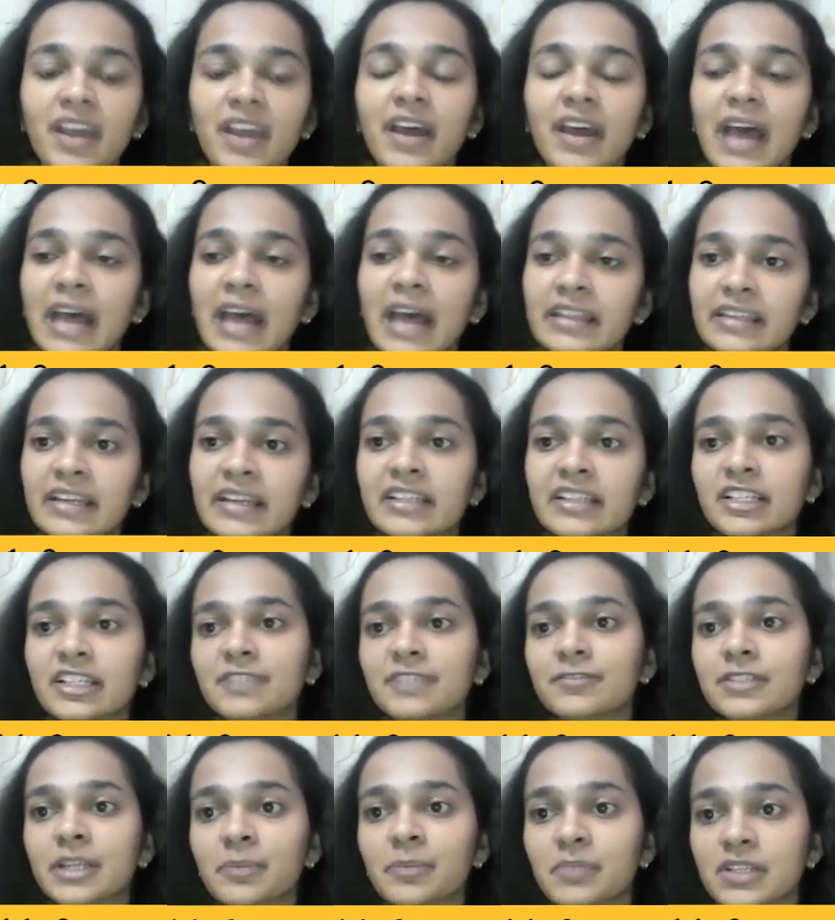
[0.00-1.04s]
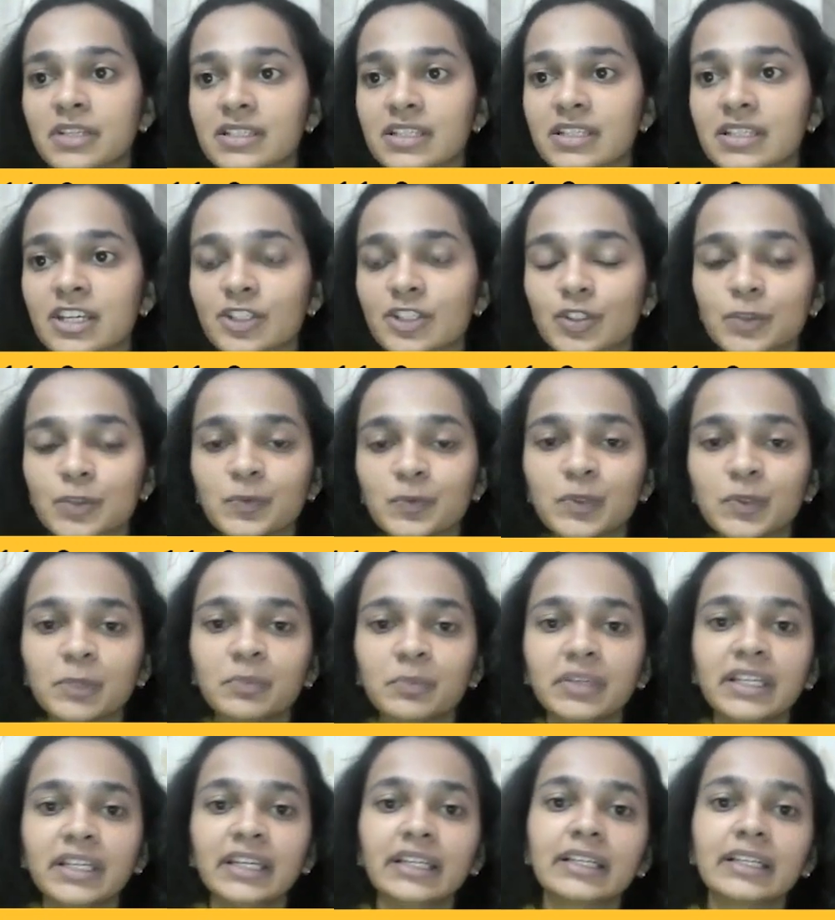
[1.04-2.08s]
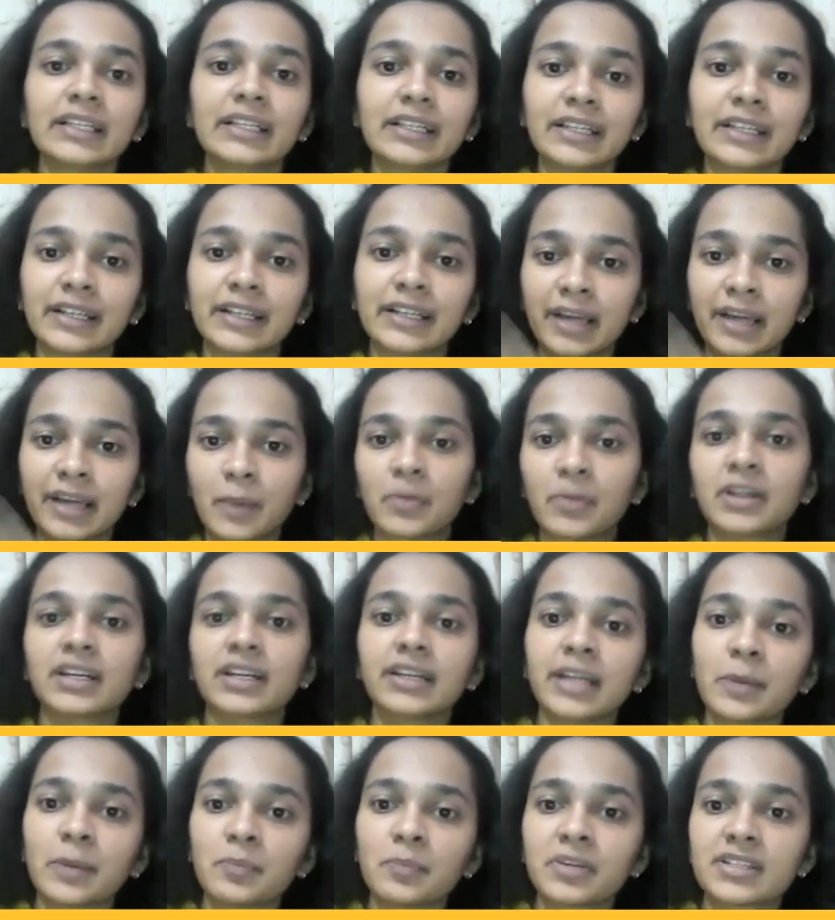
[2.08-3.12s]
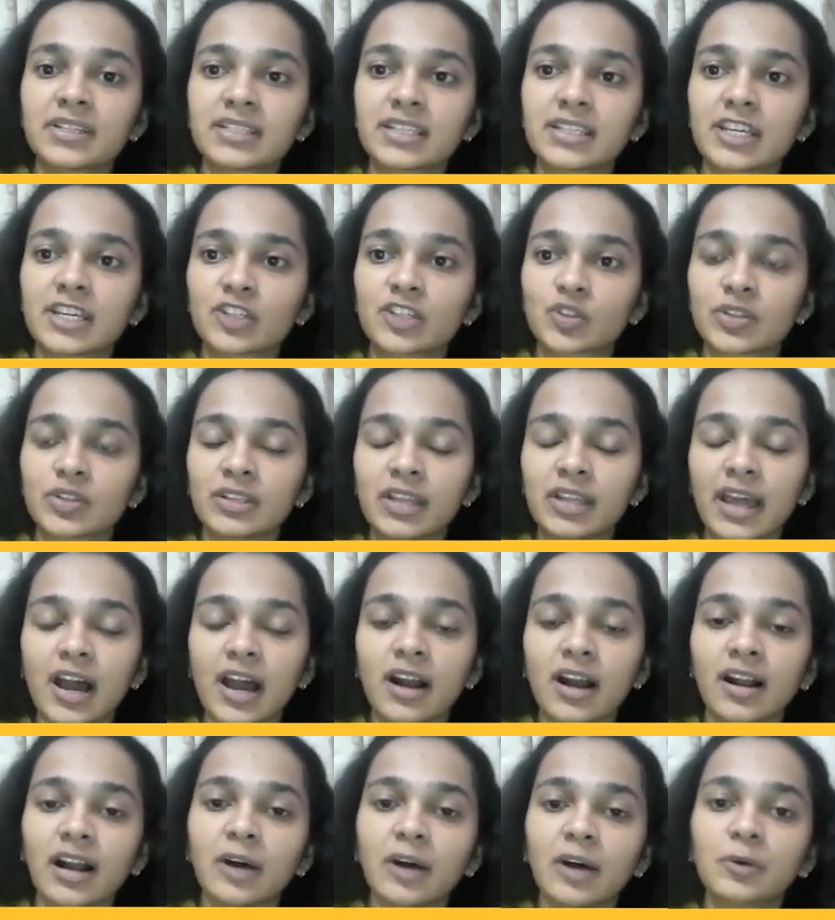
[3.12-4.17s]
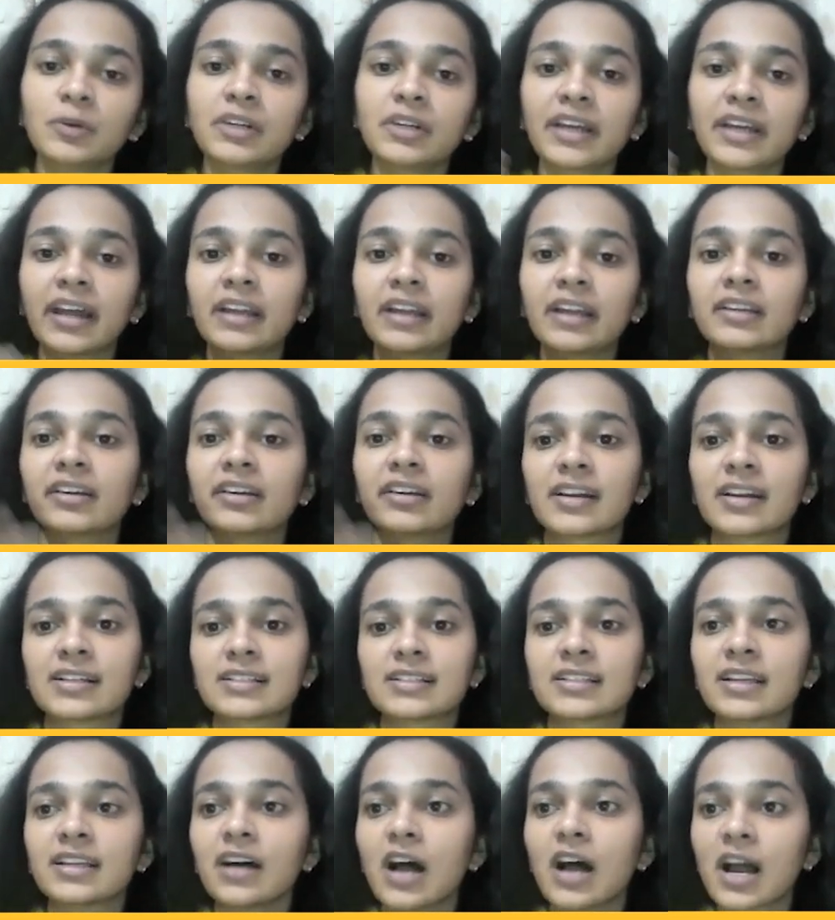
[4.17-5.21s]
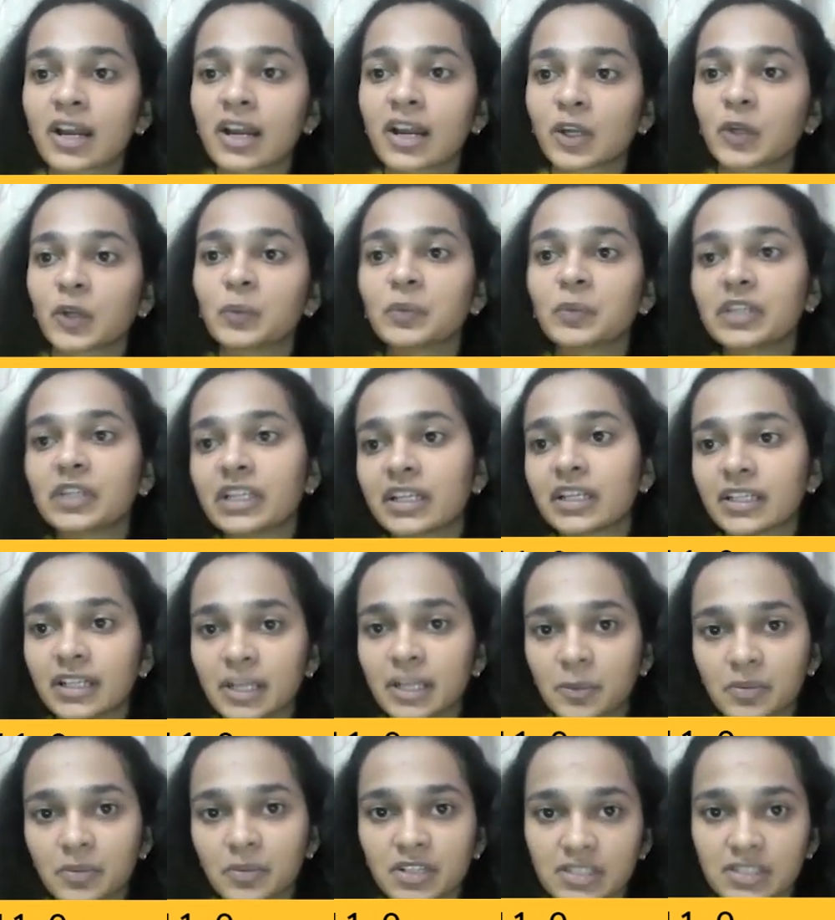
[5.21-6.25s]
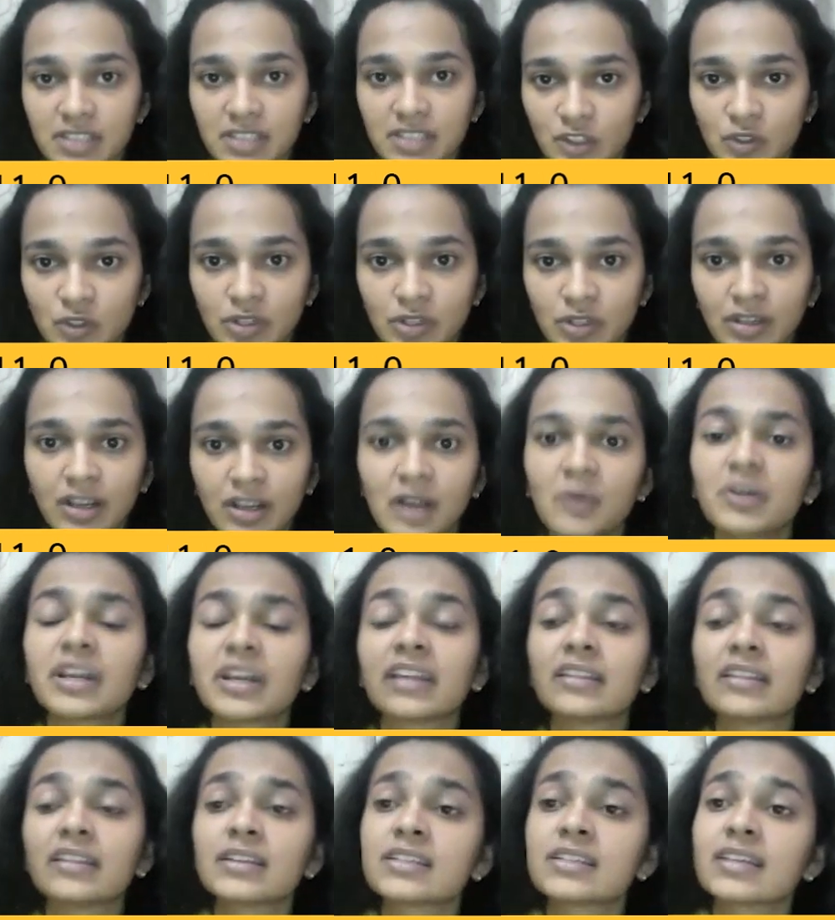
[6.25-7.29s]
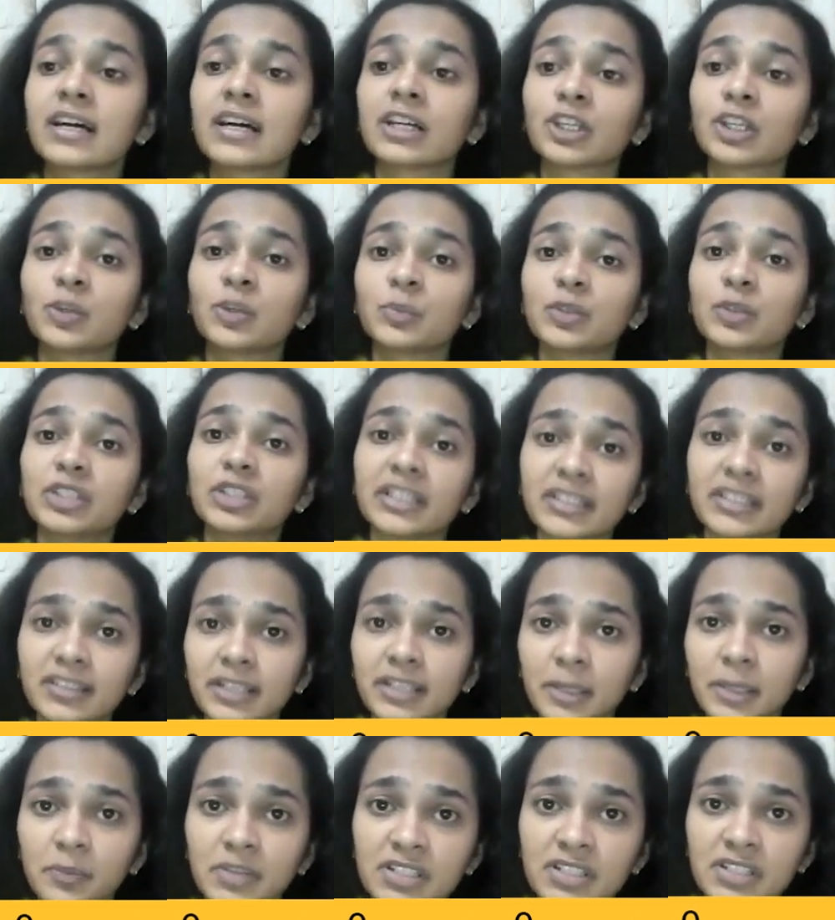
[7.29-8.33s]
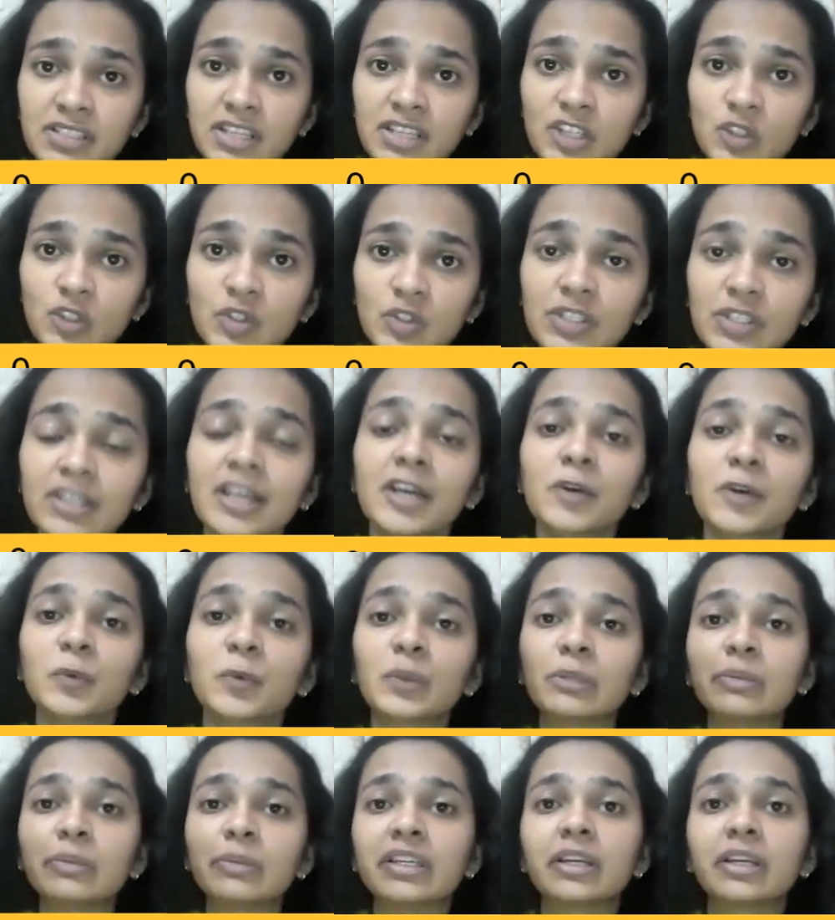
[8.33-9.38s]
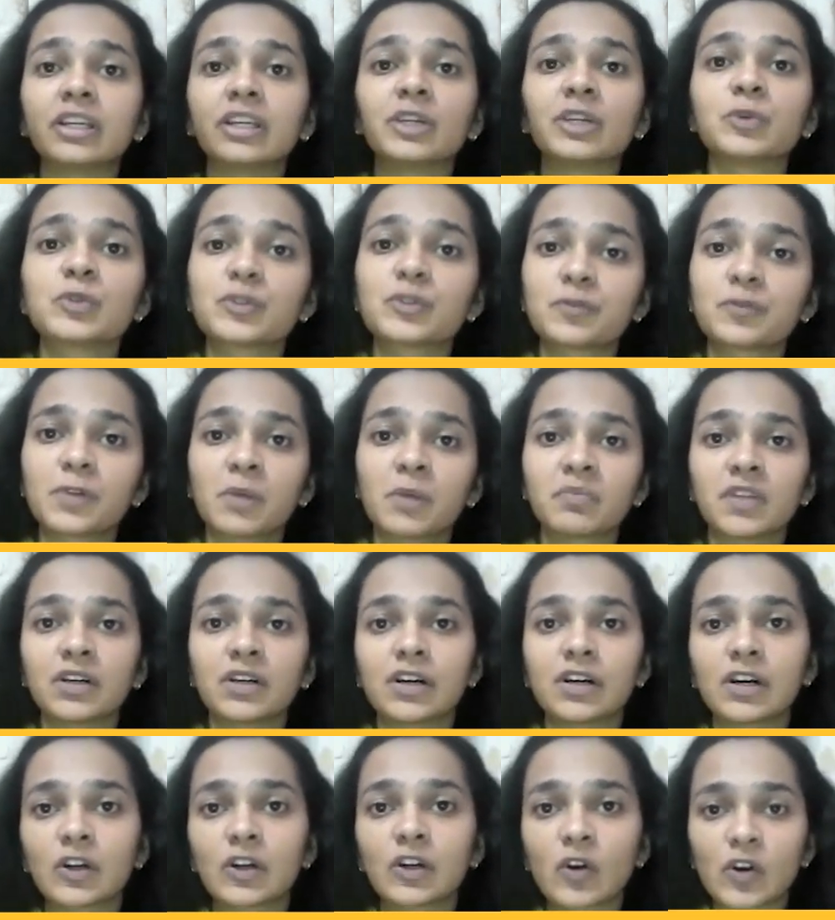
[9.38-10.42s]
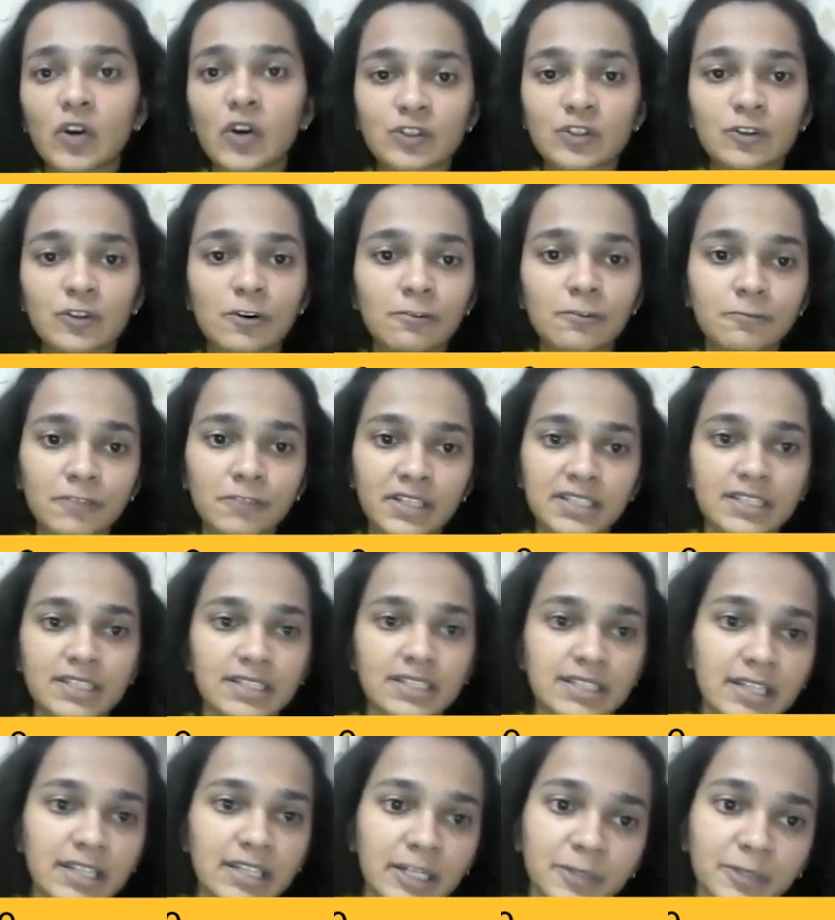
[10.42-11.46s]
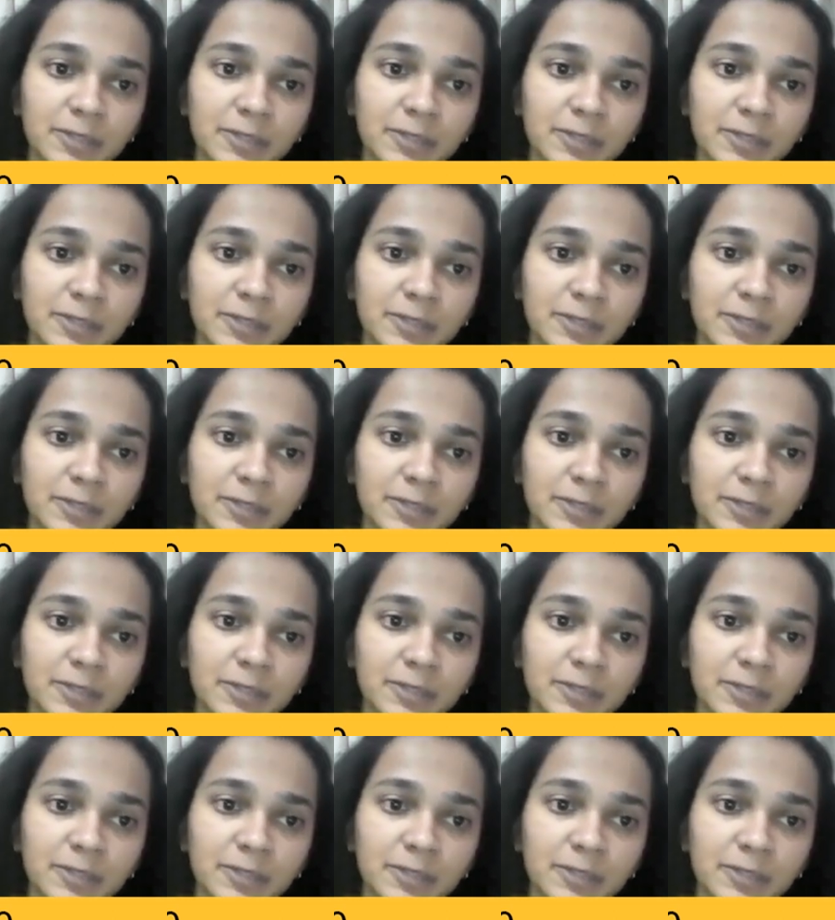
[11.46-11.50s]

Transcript: And the entry for depreciation would be debit depreciation account and credit the accumulated depreciation account. And this accumulated depreciation will be reduced from the cost of fixed asset.